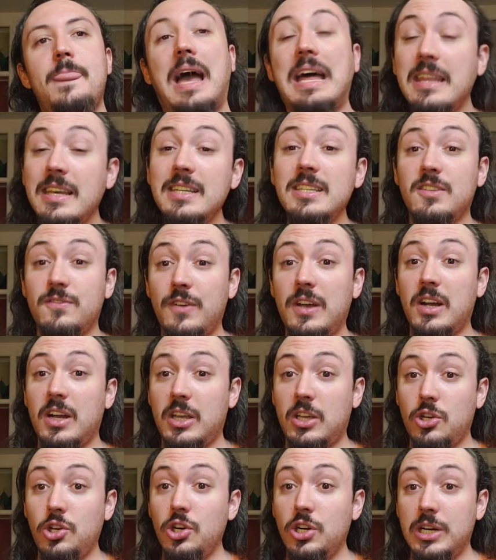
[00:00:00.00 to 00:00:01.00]
I think it's
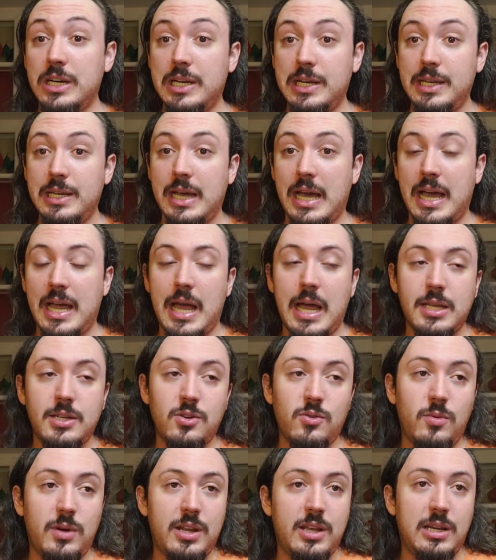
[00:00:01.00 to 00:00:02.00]
very good. I, I
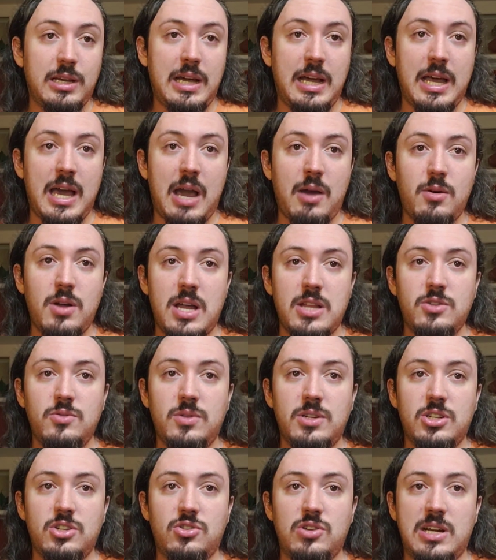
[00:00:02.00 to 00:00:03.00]
don't want to. I, I do
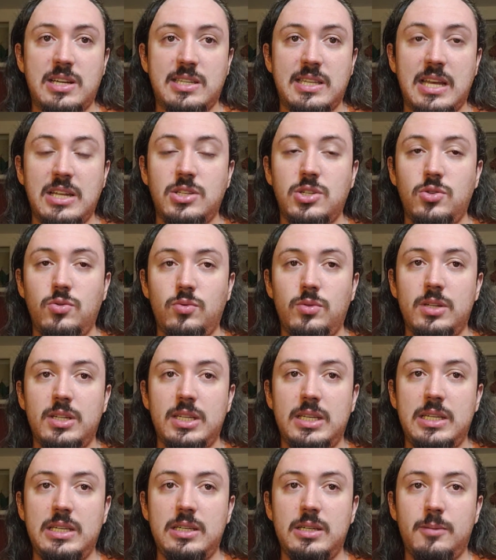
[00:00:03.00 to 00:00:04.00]
want to stress. I do
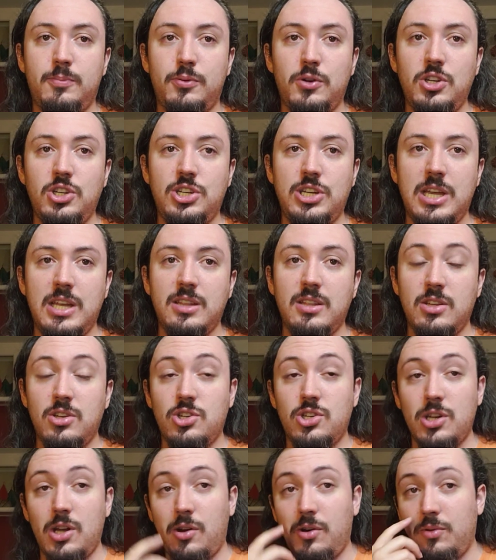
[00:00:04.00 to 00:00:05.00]
really appreciate this
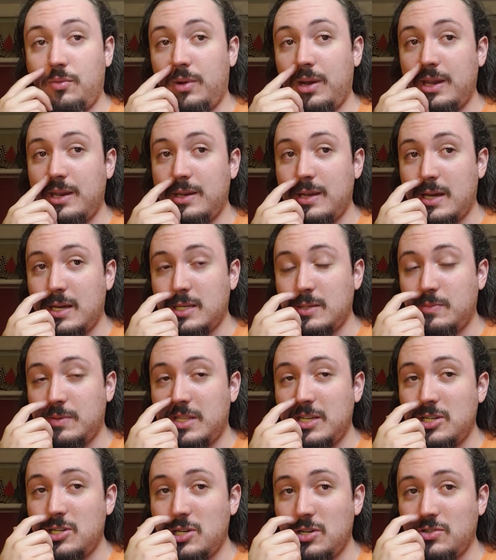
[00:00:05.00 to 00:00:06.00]
show and what it does, but
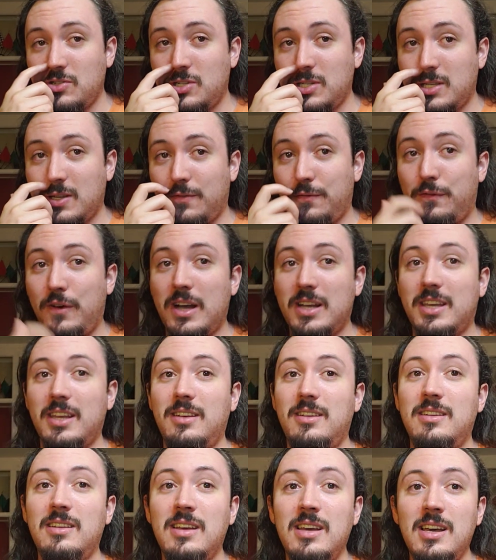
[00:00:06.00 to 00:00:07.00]
this show is just a
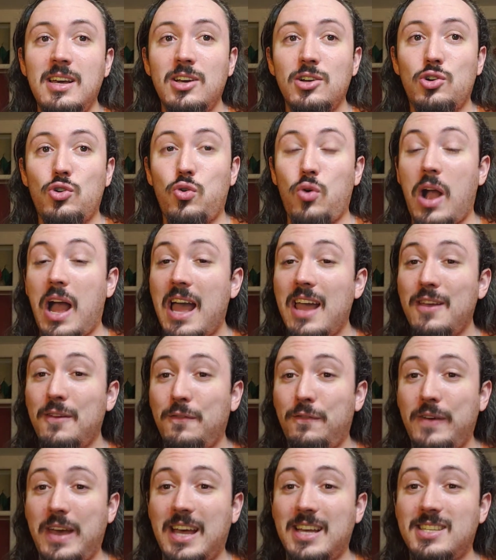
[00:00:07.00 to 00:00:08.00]
fucking cry
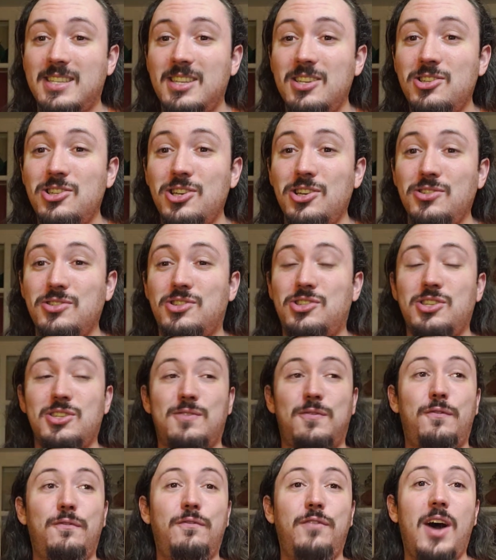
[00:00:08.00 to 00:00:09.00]
fest. This show's
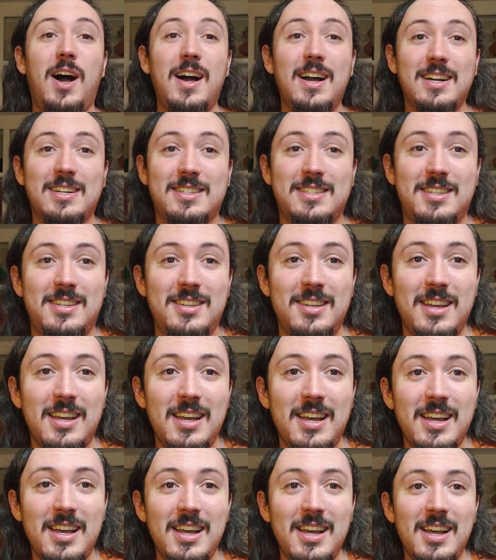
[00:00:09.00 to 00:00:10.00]
just fucked.
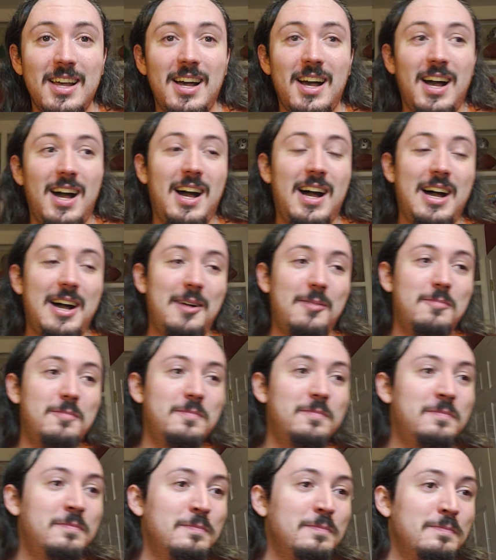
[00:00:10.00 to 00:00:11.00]

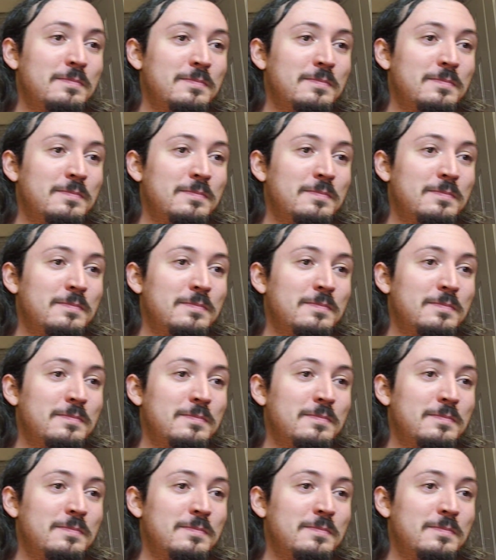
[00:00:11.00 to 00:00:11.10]
Um,